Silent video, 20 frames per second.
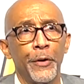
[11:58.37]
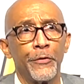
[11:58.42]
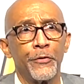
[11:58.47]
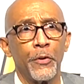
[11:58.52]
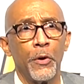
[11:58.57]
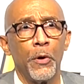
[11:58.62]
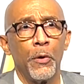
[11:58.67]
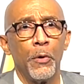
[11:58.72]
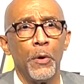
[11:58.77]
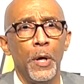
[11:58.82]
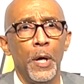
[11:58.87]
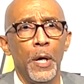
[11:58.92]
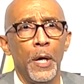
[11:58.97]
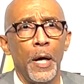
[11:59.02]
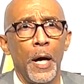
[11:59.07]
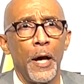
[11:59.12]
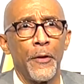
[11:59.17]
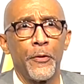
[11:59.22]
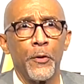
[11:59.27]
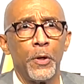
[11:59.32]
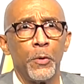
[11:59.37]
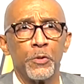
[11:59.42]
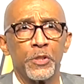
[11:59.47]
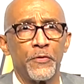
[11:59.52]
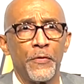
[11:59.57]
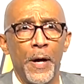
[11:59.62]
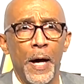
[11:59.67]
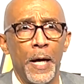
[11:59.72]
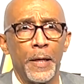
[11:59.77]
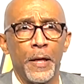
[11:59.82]
So I thought it was
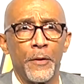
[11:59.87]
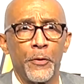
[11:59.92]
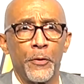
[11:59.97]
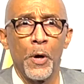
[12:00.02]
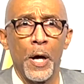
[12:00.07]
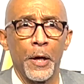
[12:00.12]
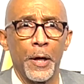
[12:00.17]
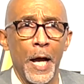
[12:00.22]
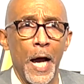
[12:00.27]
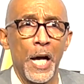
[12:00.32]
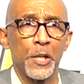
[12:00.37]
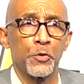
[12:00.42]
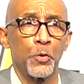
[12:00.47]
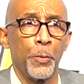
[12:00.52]
fine. I our guys